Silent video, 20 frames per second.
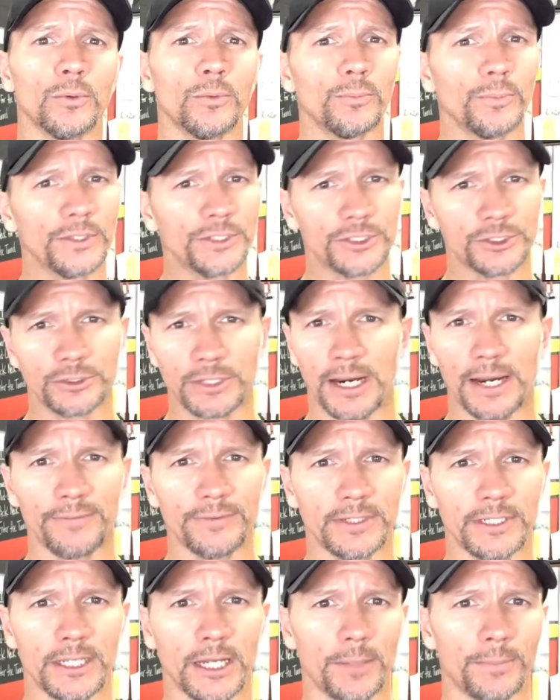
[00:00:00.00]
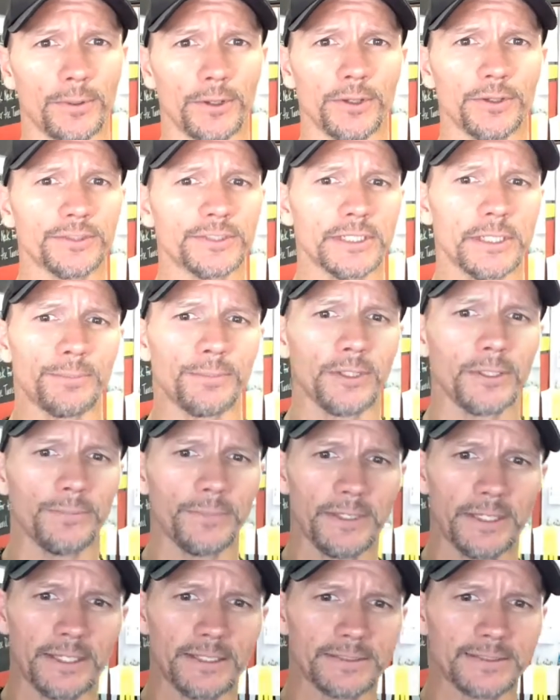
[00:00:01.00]
which driving the elbow simply
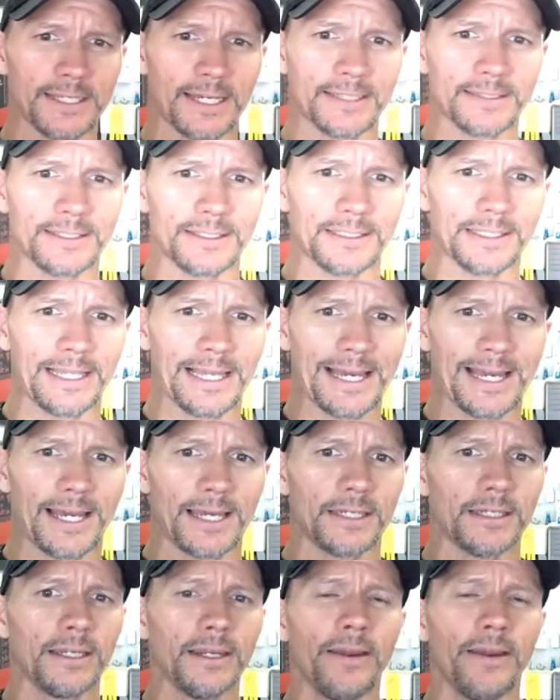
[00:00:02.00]
means that the lat